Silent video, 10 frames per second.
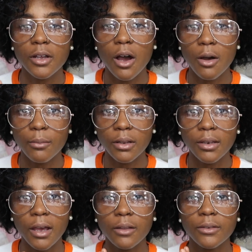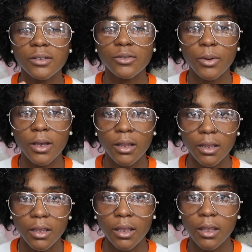calming down the
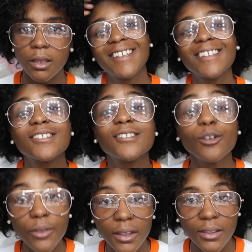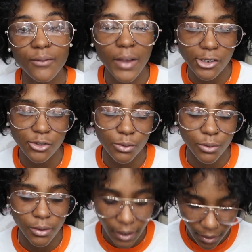swelling and soothing the vaginal
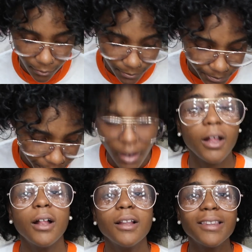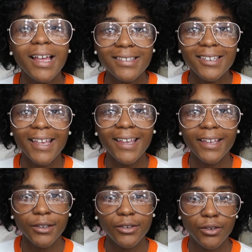canal. Let's get
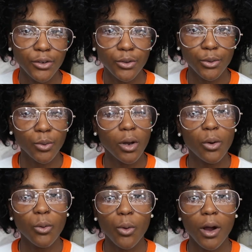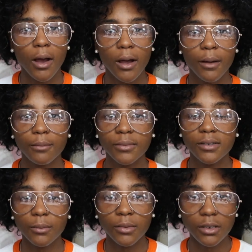into um,
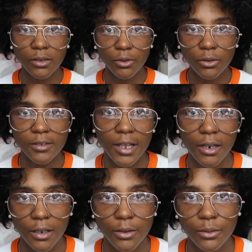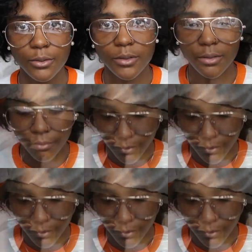some of the tools that I use.